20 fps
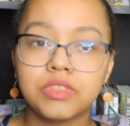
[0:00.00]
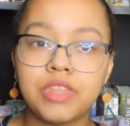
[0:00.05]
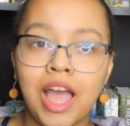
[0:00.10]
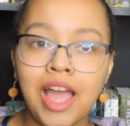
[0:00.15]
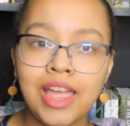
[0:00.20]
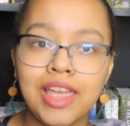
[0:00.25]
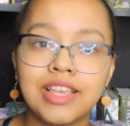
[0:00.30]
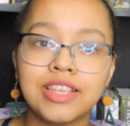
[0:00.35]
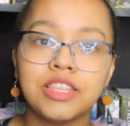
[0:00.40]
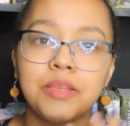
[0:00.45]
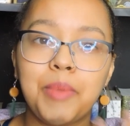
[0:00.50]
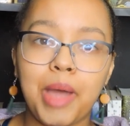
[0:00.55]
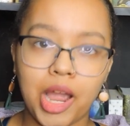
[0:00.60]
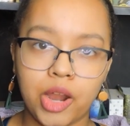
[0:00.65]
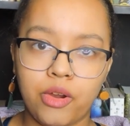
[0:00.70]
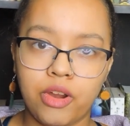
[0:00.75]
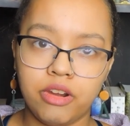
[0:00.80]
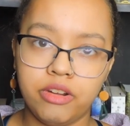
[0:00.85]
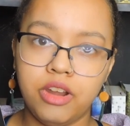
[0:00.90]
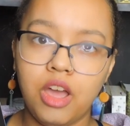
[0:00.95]
that is the
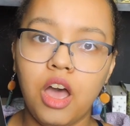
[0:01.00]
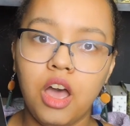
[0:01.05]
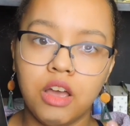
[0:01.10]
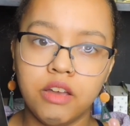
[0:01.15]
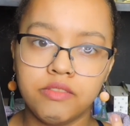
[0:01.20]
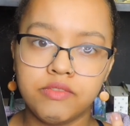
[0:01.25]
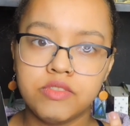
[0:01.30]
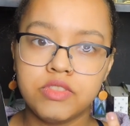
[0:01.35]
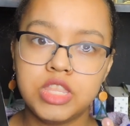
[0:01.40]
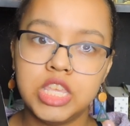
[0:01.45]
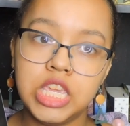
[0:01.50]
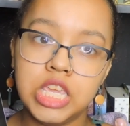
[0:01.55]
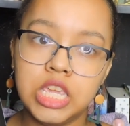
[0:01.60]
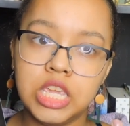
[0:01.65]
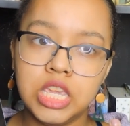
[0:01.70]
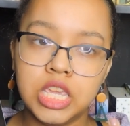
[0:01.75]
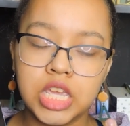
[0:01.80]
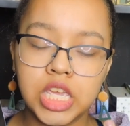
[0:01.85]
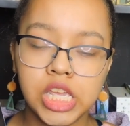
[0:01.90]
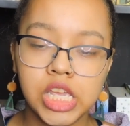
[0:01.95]
background of
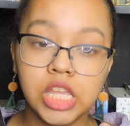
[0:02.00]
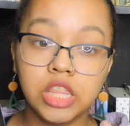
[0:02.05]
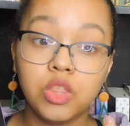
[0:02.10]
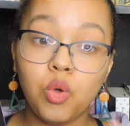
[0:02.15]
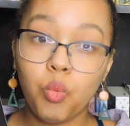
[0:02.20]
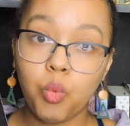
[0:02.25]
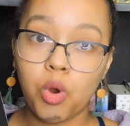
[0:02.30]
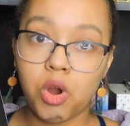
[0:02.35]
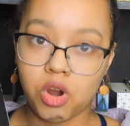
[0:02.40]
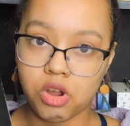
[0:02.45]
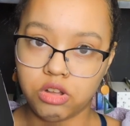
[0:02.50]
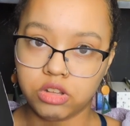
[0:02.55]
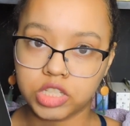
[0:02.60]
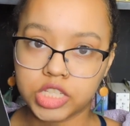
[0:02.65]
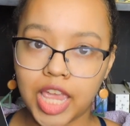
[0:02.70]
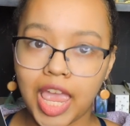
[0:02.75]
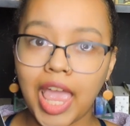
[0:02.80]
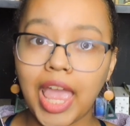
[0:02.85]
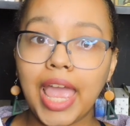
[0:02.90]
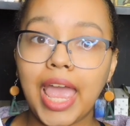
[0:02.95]
the
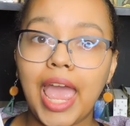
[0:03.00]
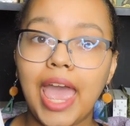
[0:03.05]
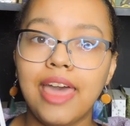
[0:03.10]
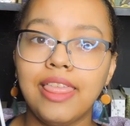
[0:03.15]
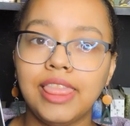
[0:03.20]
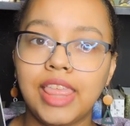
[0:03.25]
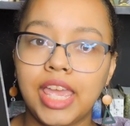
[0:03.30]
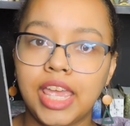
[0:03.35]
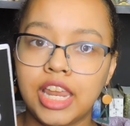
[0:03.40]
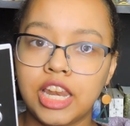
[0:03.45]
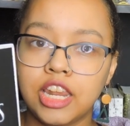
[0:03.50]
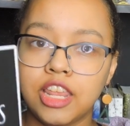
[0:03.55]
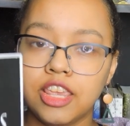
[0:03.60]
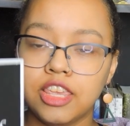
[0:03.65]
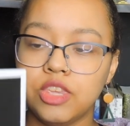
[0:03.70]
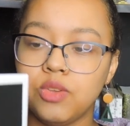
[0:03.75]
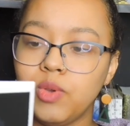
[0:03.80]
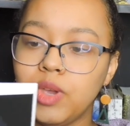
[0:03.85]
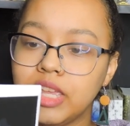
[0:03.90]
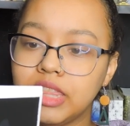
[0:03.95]
world. And then
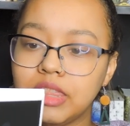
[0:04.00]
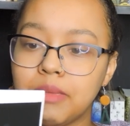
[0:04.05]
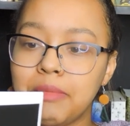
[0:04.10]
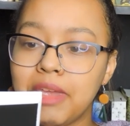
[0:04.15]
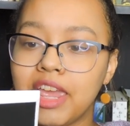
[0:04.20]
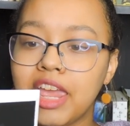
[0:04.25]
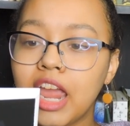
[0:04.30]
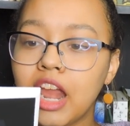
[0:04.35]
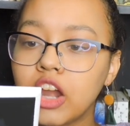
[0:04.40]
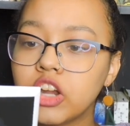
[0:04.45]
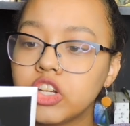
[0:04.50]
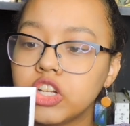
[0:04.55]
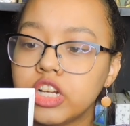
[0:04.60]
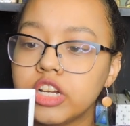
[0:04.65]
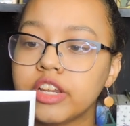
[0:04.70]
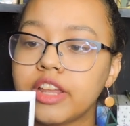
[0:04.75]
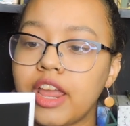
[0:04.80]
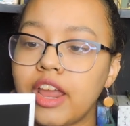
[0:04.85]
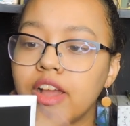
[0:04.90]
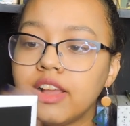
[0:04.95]
you get the main
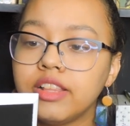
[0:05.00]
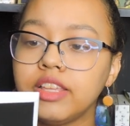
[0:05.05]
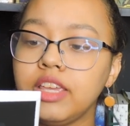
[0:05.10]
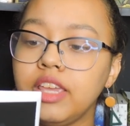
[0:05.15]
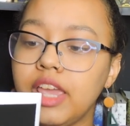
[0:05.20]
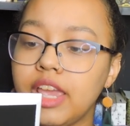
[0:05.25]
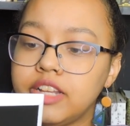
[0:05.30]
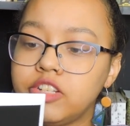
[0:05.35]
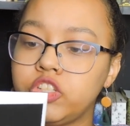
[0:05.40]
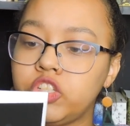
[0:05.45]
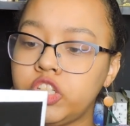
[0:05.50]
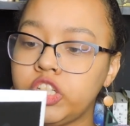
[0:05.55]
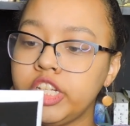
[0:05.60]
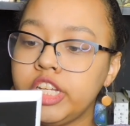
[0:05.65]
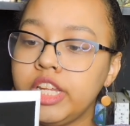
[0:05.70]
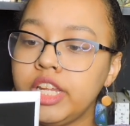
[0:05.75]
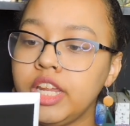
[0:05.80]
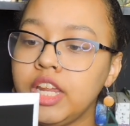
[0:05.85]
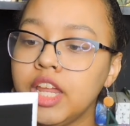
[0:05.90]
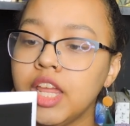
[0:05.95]
character, Carolee, and
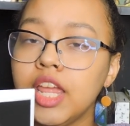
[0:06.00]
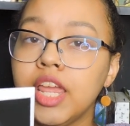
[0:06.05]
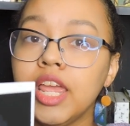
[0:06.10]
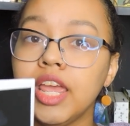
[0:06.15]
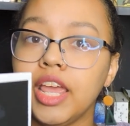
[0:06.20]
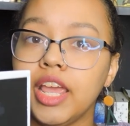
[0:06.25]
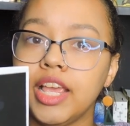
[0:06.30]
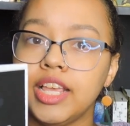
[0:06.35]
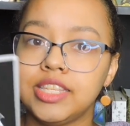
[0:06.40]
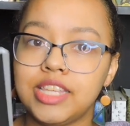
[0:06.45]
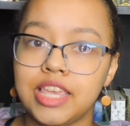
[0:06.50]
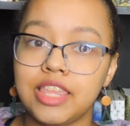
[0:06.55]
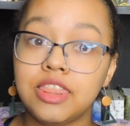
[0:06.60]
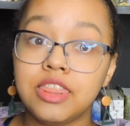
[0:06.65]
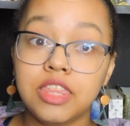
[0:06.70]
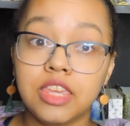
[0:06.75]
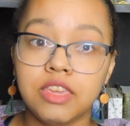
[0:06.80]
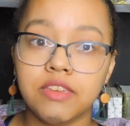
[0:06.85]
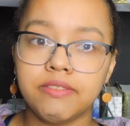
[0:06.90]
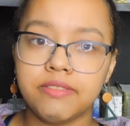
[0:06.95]
she is a
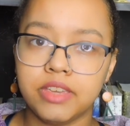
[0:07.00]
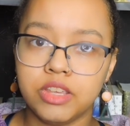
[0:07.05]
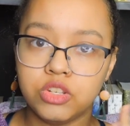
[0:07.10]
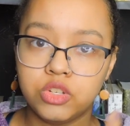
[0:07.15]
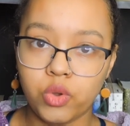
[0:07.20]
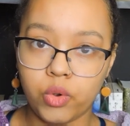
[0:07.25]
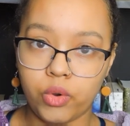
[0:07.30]
thief in